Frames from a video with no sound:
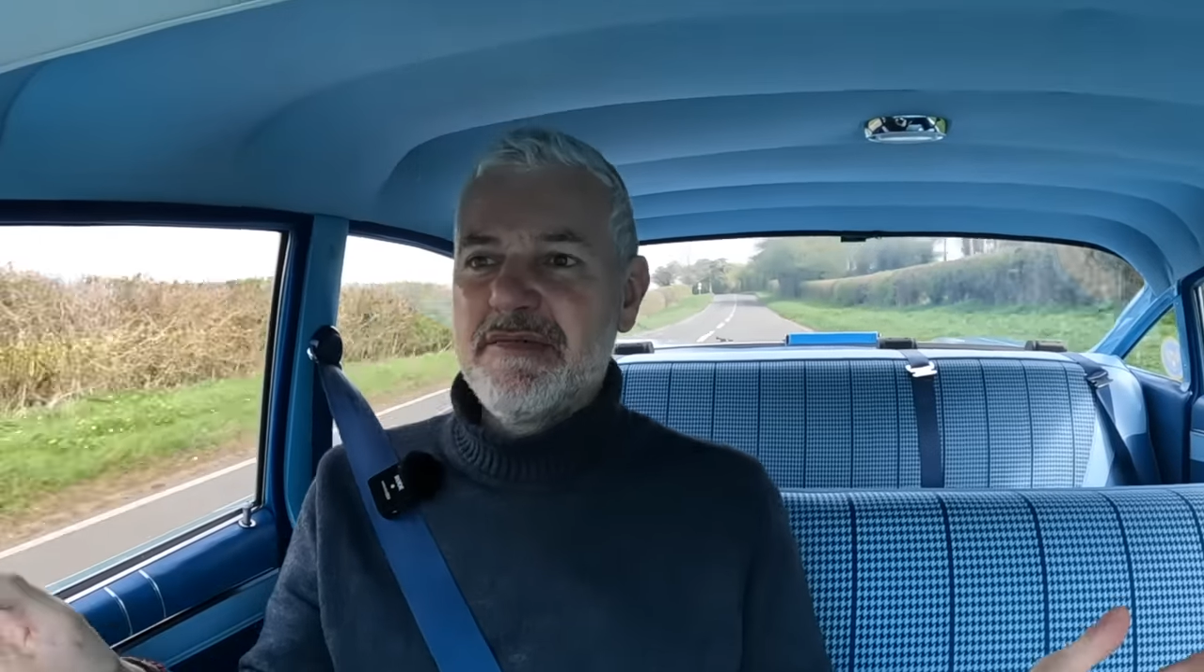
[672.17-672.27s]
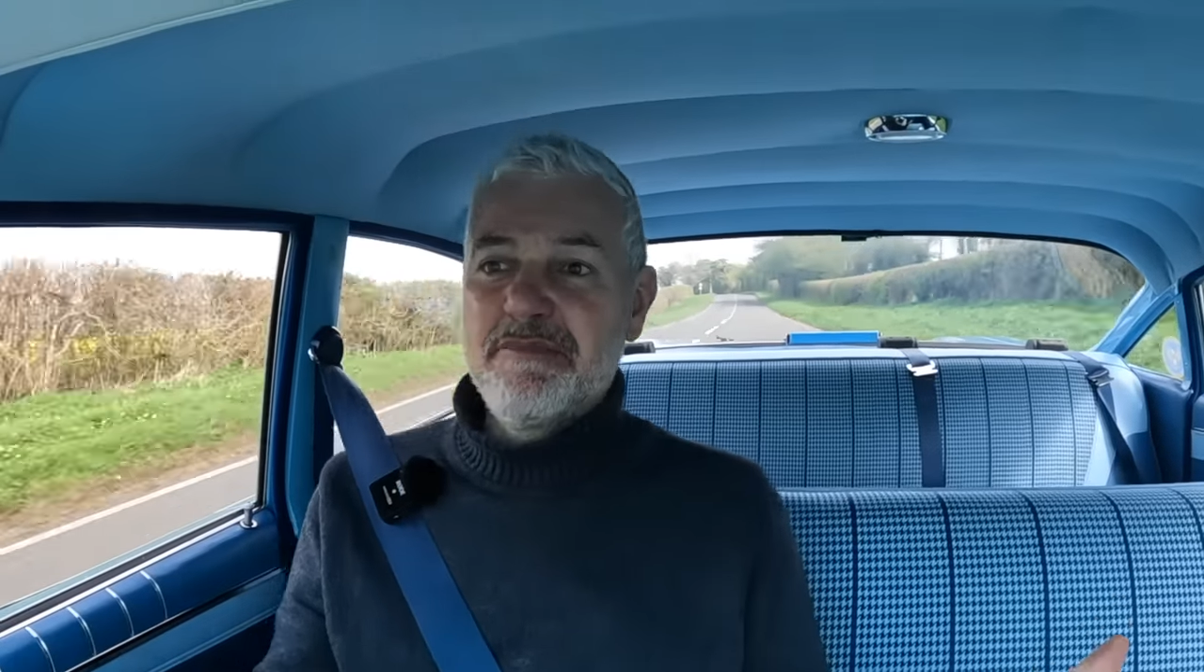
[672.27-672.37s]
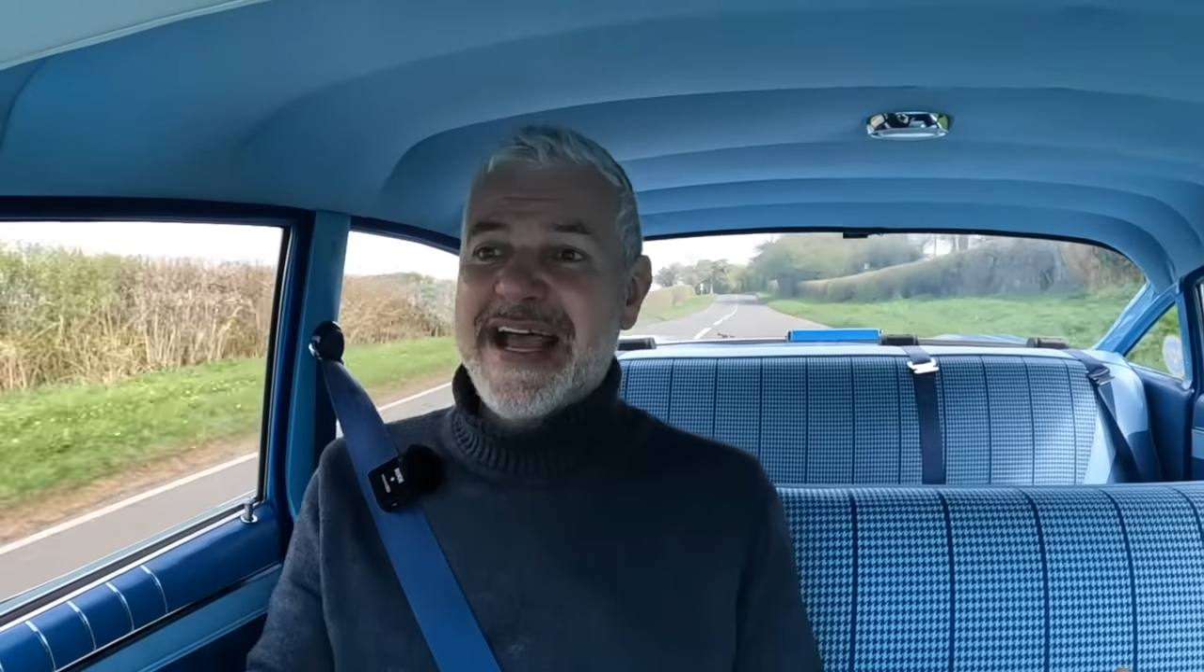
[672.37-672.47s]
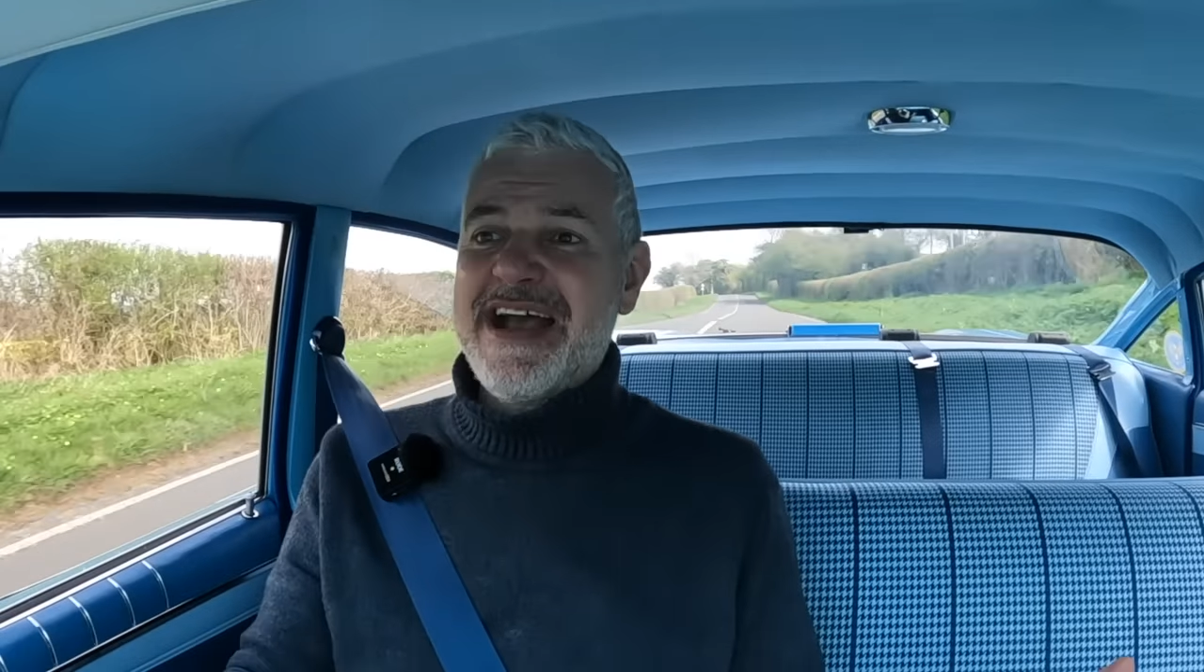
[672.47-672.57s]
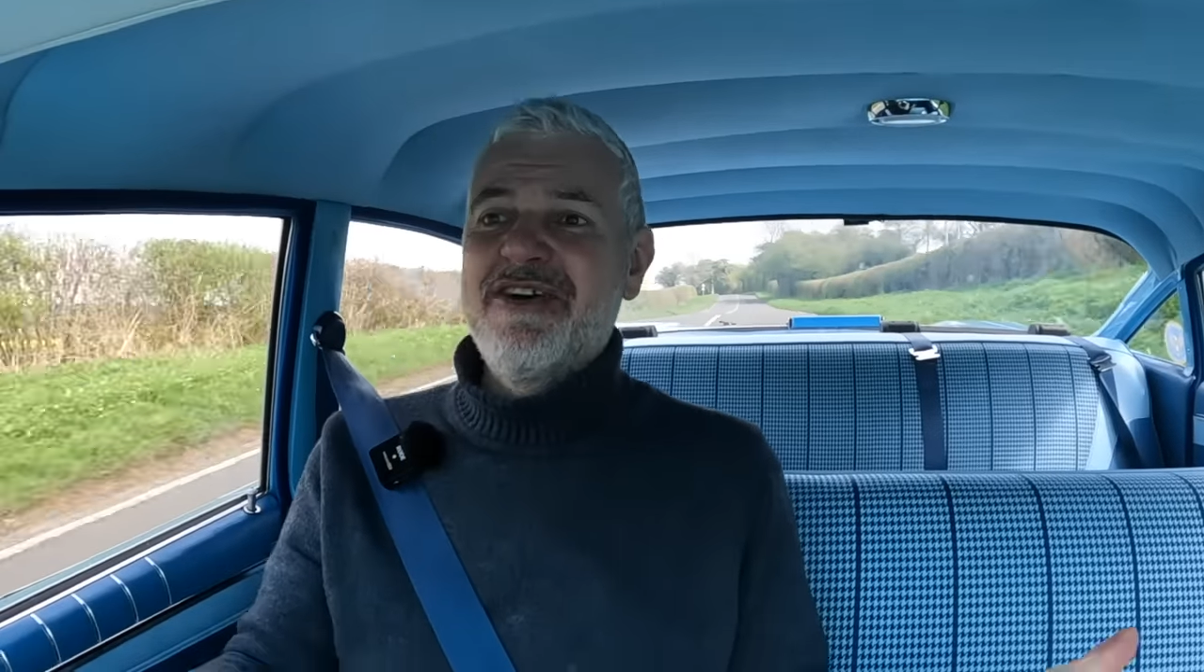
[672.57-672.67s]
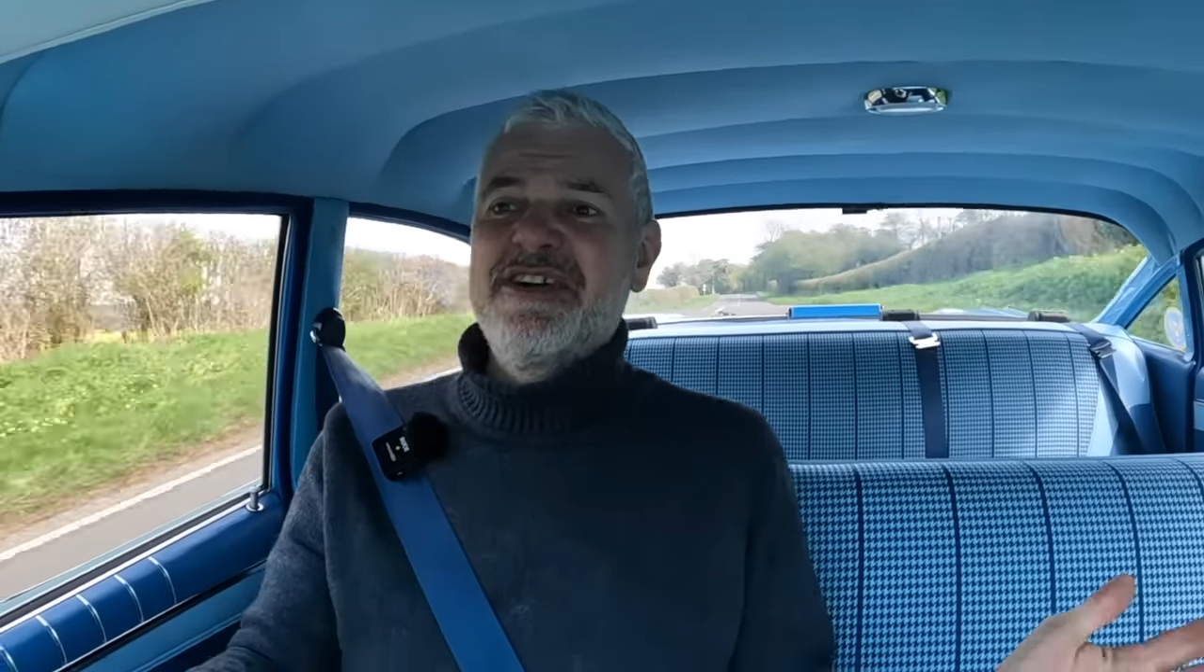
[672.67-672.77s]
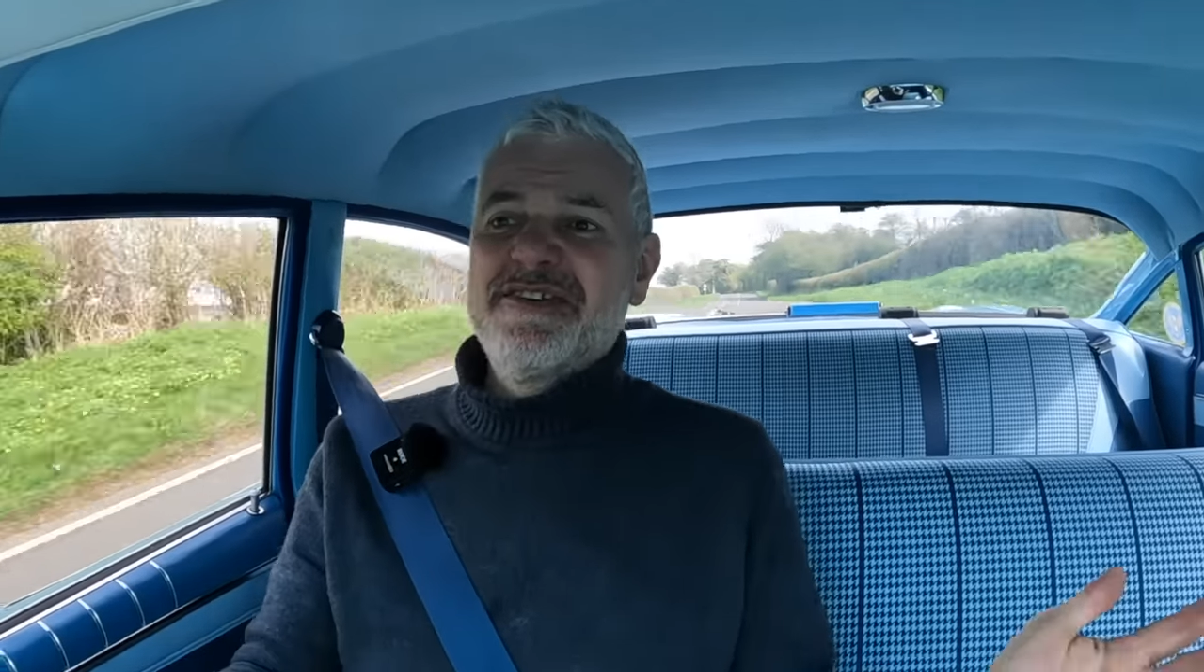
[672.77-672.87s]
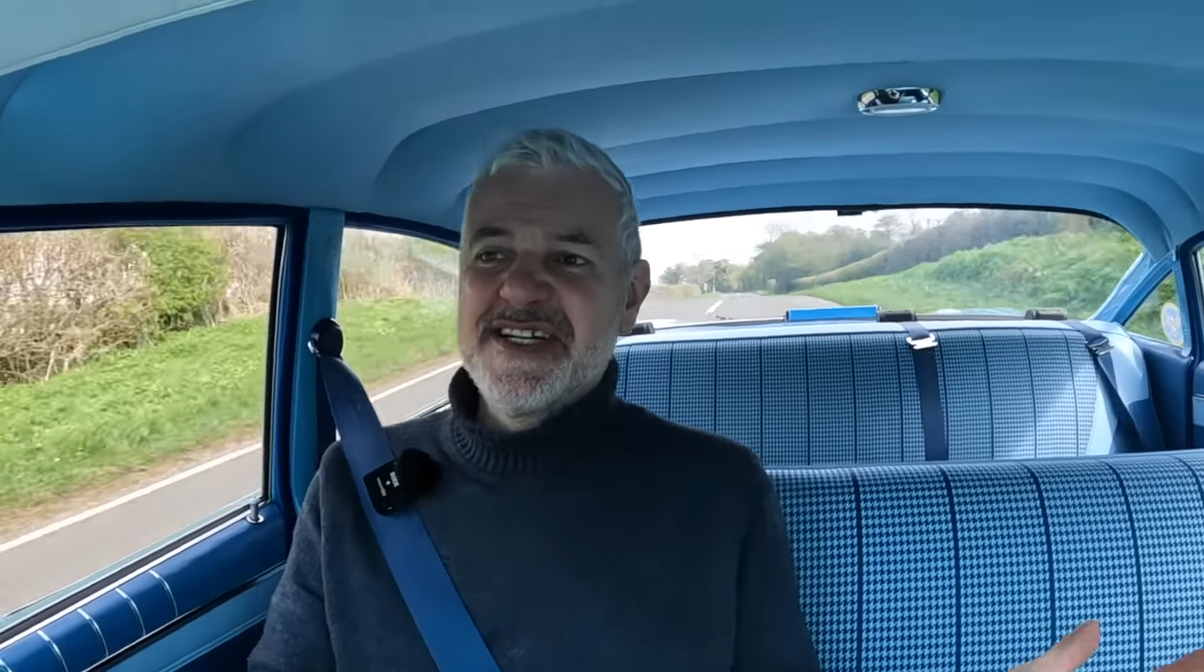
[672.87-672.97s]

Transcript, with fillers: Power